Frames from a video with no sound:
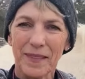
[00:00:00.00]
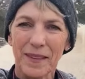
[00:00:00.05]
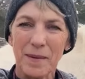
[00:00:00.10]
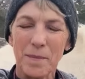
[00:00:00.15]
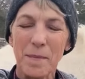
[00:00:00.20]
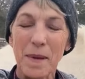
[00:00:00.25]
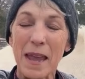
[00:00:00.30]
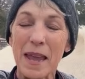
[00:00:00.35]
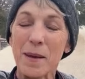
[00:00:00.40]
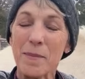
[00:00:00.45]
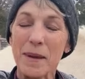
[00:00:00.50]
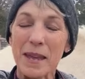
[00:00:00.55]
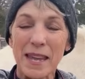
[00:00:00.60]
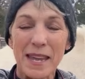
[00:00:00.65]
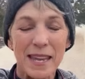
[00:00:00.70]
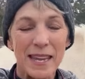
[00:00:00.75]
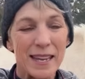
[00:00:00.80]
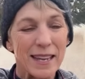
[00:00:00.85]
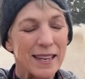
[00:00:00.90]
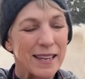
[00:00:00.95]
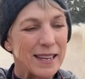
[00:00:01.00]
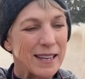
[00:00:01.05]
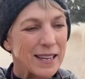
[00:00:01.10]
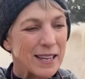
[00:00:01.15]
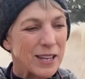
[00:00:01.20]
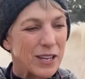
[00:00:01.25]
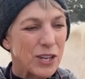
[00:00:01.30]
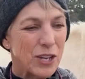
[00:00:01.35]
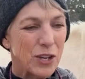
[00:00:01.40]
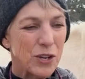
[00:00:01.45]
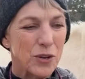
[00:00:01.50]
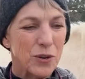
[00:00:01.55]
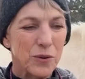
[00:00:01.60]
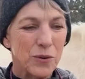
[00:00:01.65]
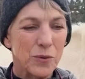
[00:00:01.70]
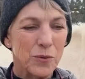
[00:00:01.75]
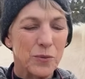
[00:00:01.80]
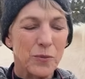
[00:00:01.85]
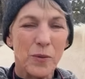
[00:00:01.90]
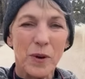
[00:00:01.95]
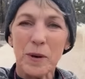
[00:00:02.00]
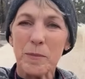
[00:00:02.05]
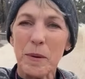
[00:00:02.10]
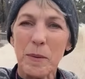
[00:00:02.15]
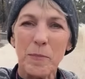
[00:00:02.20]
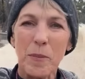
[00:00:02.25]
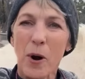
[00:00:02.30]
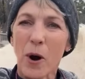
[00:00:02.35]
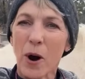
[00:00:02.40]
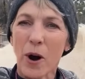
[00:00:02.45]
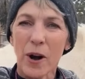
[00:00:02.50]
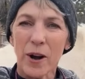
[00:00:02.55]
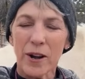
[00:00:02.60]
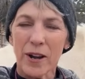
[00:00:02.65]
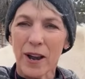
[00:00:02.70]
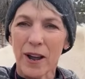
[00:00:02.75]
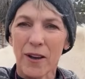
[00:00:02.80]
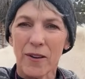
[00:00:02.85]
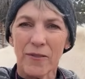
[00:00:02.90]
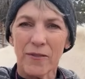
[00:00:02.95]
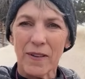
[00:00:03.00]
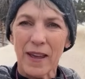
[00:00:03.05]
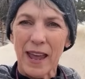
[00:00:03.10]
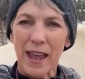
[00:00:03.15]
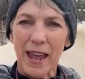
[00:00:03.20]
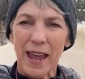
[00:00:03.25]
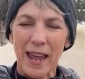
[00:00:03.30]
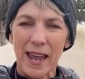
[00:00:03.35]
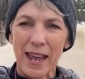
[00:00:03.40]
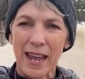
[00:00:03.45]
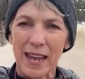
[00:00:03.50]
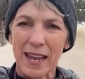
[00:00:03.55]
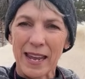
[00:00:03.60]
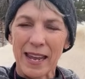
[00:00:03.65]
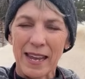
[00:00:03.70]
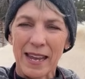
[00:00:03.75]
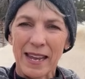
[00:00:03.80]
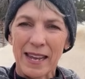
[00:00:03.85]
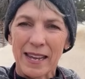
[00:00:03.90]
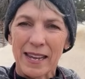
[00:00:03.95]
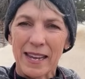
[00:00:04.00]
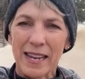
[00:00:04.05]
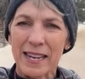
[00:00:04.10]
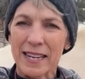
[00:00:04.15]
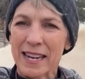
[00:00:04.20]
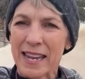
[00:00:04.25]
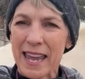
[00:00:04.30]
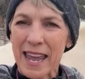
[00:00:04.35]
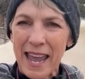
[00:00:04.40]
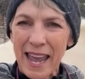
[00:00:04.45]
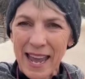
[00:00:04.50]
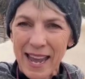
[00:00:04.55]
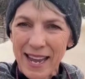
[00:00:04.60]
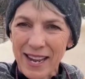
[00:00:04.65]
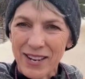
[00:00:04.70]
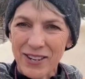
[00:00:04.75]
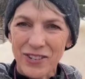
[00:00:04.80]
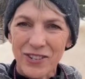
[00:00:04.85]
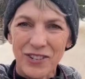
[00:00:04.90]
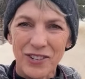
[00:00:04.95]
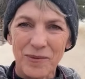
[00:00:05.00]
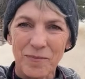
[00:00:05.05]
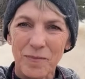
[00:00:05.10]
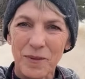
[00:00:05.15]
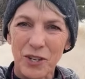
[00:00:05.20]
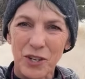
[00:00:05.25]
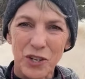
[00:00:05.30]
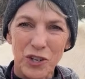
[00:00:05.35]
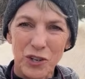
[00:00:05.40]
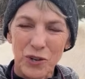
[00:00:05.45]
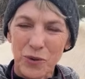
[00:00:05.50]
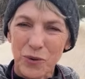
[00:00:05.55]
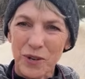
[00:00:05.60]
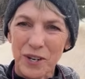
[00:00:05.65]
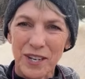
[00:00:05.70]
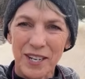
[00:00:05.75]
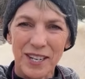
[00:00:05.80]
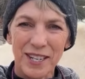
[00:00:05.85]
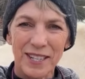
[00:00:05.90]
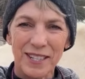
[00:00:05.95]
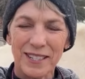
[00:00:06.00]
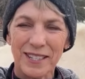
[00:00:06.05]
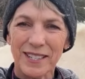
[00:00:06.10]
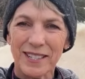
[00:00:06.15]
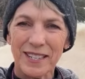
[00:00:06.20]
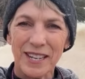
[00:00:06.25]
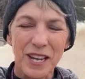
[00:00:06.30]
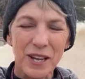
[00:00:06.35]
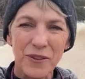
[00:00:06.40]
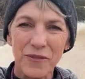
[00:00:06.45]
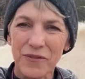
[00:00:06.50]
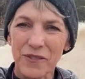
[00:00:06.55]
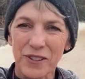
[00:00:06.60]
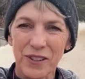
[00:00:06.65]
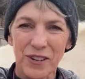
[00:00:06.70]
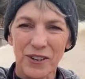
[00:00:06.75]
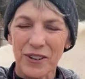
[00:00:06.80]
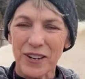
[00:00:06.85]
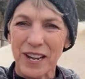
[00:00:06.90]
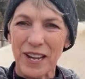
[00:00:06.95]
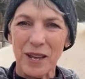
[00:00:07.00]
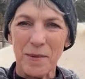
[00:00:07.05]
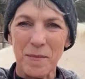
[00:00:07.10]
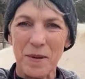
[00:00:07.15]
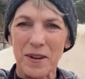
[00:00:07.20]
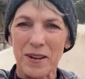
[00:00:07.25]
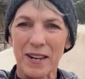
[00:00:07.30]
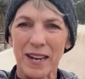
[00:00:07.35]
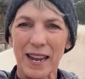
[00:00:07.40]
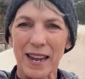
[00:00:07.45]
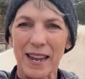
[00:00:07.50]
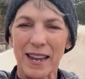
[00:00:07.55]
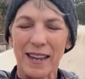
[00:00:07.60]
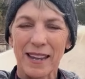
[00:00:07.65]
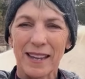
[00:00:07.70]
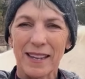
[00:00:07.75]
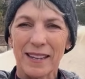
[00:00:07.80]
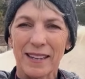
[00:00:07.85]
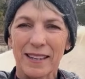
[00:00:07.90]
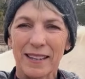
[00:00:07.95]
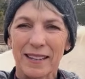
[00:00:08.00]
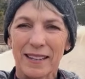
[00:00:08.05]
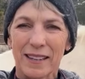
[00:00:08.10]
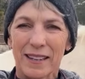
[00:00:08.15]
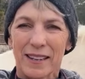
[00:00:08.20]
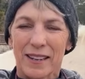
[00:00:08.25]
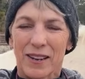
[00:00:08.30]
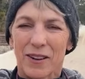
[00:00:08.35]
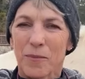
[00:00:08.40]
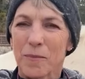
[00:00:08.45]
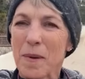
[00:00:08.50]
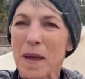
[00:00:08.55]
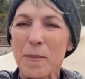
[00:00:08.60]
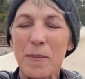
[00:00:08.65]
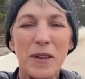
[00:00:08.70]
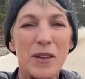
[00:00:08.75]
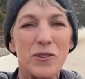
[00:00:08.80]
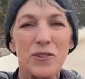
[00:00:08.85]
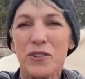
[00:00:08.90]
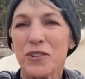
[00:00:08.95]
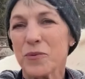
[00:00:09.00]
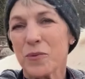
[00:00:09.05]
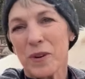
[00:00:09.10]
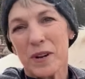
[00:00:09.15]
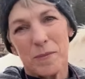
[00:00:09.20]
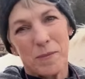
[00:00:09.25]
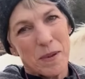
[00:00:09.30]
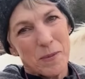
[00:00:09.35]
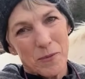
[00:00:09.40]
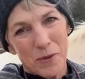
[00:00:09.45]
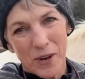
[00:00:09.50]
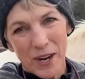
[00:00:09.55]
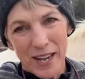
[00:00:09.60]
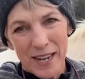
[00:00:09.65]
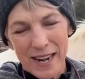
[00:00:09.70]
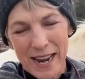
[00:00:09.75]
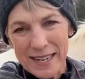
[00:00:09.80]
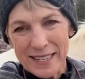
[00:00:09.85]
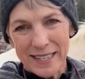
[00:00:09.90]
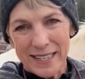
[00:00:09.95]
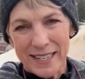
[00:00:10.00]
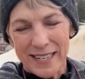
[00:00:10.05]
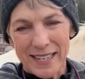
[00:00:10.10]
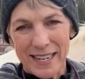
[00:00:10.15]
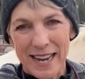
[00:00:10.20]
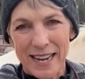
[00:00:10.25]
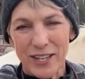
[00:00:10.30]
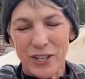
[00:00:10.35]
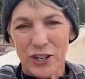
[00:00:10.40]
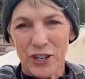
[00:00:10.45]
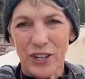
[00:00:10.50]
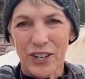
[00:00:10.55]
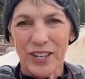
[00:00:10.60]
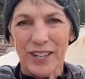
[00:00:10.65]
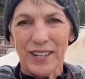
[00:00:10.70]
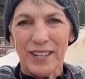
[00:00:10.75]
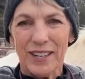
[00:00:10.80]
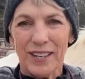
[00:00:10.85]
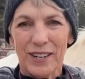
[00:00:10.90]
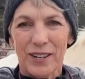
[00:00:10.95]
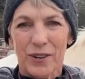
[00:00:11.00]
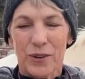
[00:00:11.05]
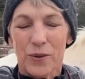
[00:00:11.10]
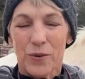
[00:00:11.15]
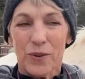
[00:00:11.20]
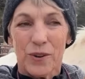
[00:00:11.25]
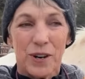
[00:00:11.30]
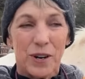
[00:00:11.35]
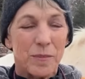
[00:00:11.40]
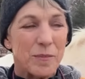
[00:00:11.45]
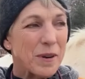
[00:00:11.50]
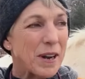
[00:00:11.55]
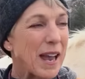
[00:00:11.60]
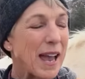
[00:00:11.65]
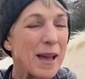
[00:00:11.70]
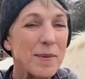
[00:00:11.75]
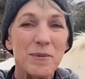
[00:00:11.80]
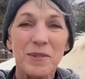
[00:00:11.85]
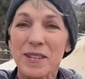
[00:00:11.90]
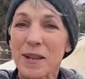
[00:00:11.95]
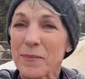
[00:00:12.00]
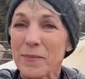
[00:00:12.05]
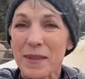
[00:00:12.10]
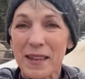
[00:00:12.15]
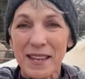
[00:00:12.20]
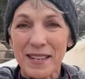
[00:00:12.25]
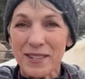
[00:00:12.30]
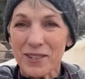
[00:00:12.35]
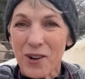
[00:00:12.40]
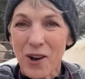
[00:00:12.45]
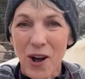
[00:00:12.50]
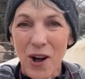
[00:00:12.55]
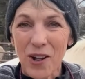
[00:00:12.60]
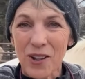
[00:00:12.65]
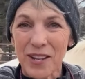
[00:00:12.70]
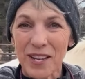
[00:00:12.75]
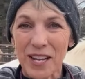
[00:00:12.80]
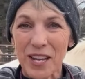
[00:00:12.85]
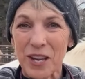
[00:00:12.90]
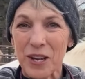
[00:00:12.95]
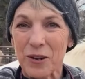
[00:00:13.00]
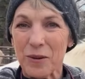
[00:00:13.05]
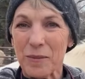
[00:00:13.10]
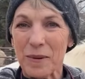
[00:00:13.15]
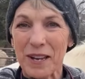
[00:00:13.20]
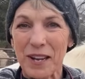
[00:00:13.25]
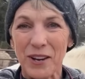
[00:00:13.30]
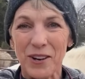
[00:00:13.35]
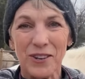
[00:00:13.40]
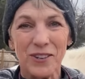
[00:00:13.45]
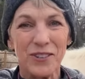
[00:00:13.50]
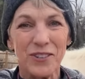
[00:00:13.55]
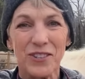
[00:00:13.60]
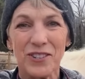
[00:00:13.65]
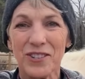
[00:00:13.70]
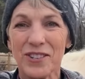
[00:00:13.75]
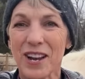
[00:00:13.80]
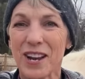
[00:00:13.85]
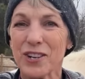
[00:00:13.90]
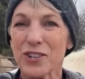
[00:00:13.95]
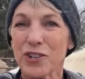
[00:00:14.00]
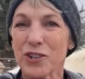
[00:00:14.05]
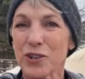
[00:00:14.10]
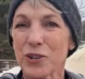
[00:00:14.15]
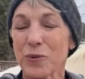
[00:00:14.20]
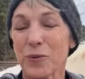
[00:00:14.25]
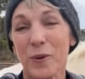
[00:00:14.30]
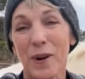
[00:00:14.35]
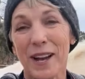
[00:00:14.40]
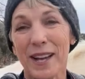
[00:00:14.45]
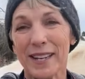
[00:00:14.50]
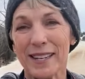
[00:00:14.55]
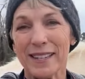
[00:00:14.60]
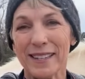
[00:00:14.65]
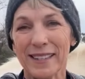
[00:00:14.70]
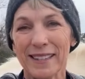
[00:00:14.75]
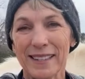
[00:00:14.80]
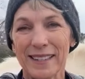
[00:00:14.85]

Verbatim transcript: Maybe you want to be part of a engaged, mature, skillful learning community Maybe you just want to be more connected to nature. Or perhaps something is calling you, but you're just not sure what.